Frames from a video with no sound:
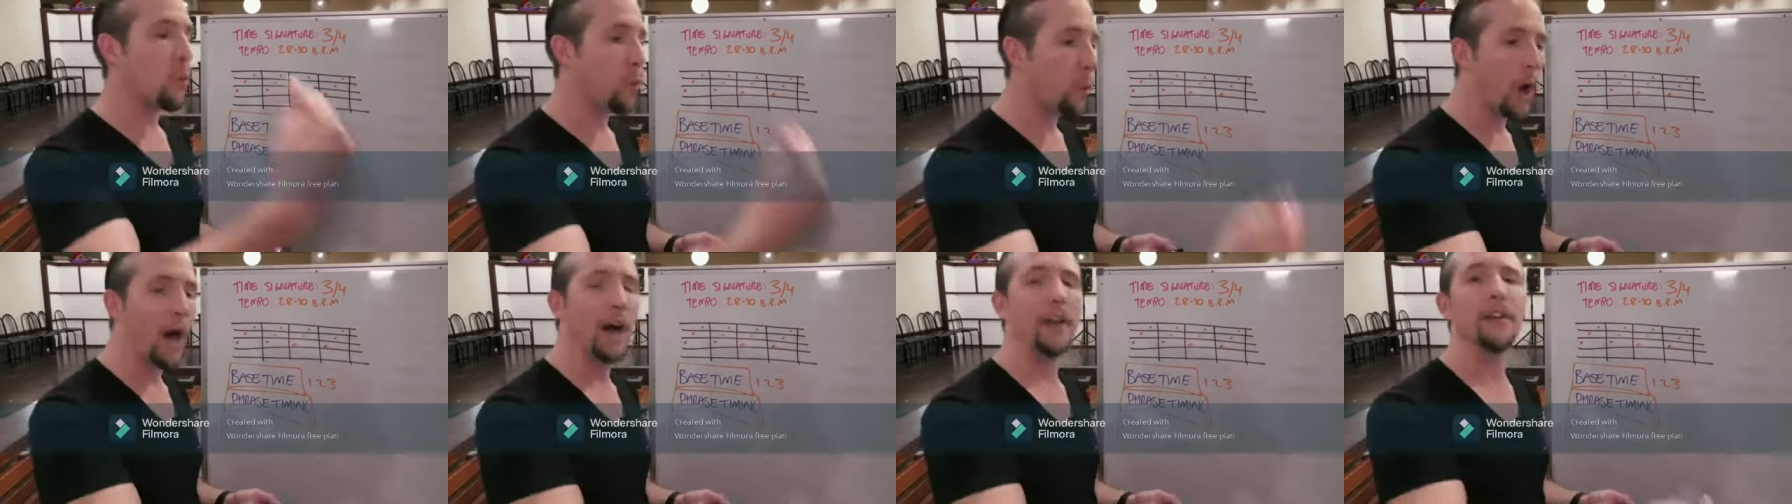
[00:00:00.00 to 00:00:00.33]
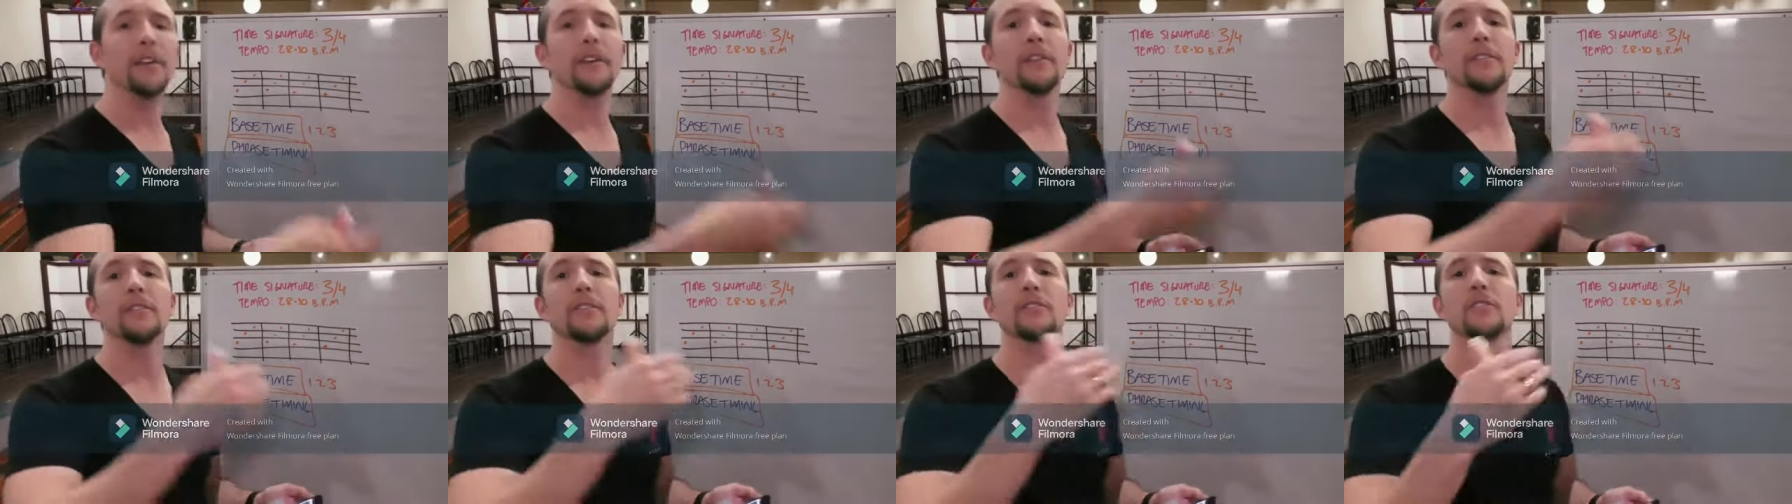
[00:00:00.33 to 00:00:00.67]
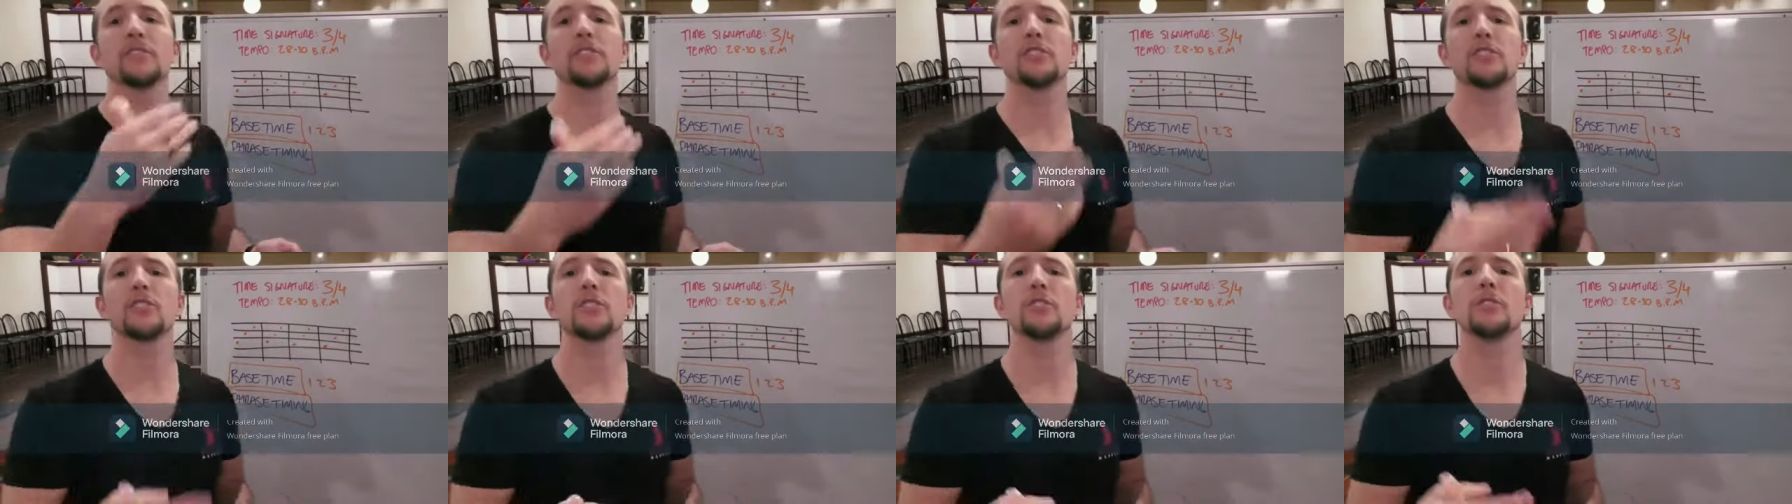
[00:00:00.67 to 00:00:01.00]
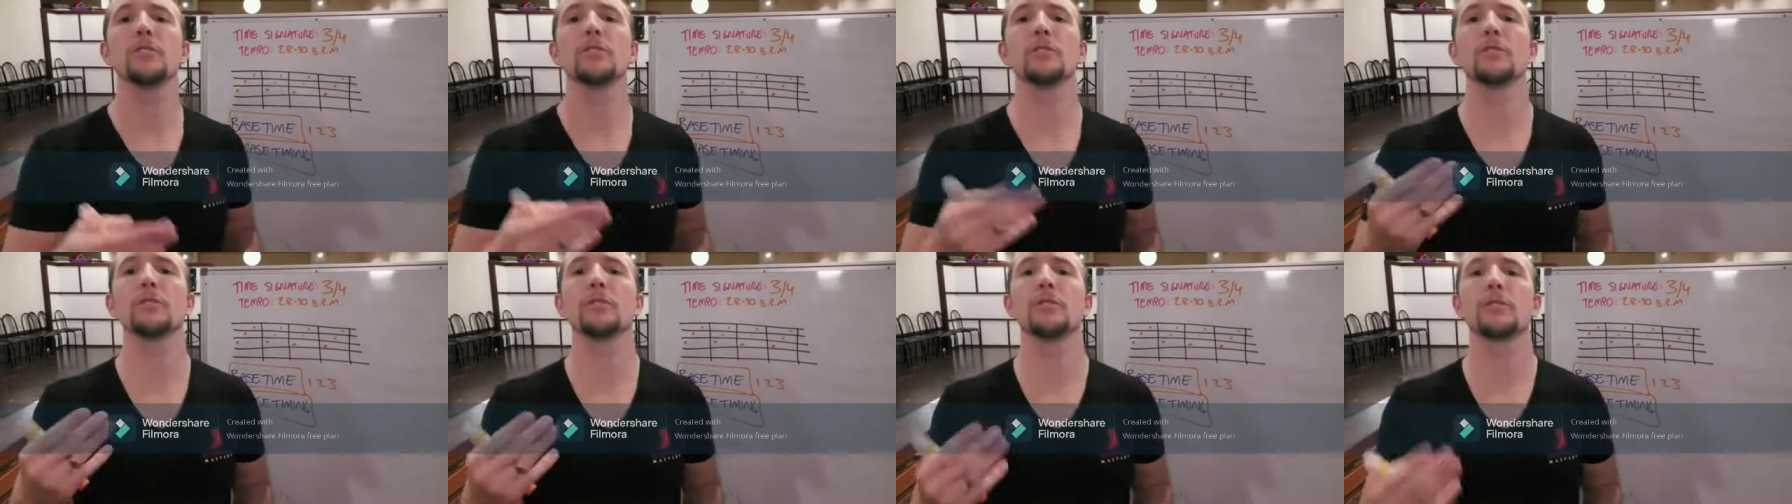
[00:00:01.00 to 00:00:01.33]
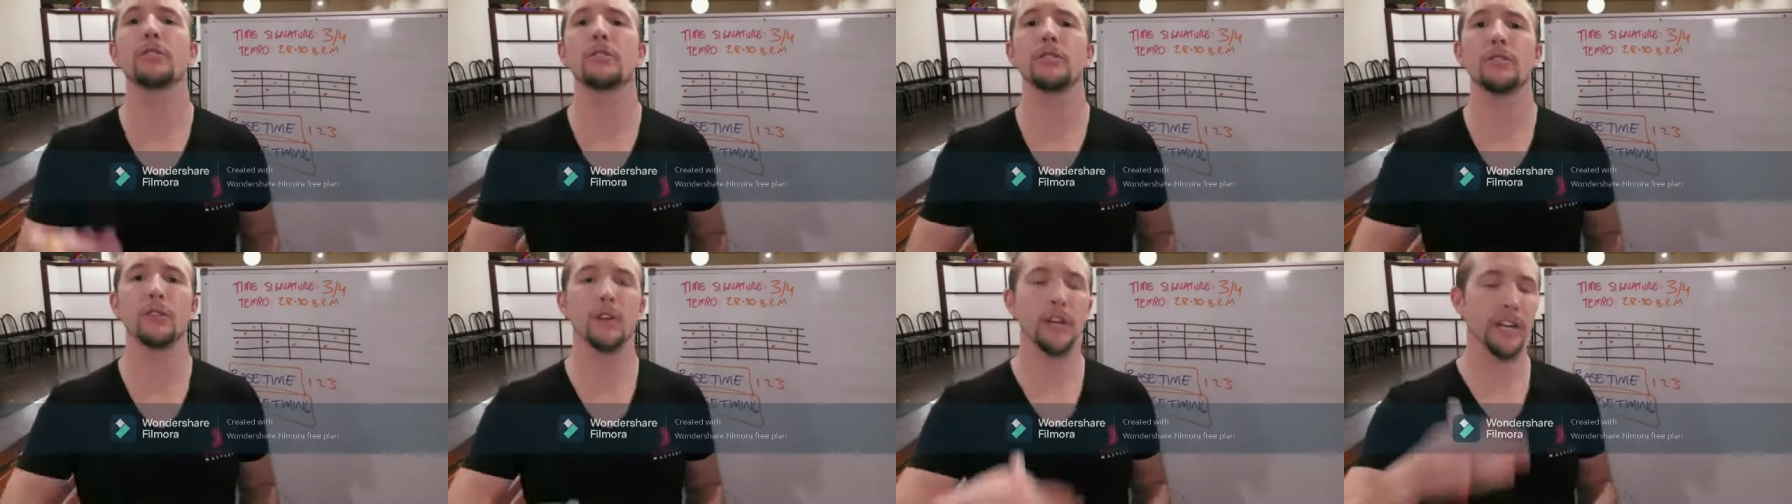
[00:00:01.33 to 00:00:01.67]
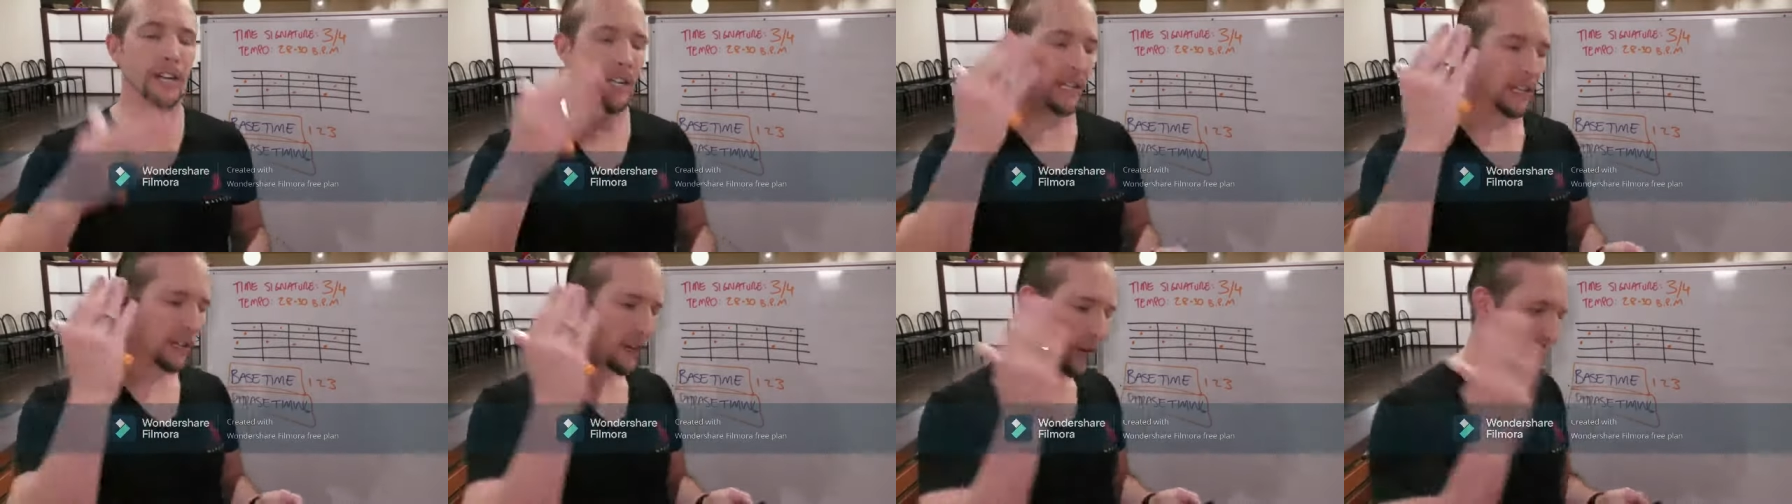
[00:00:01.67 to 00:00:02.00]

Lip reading: 1, 2, 3,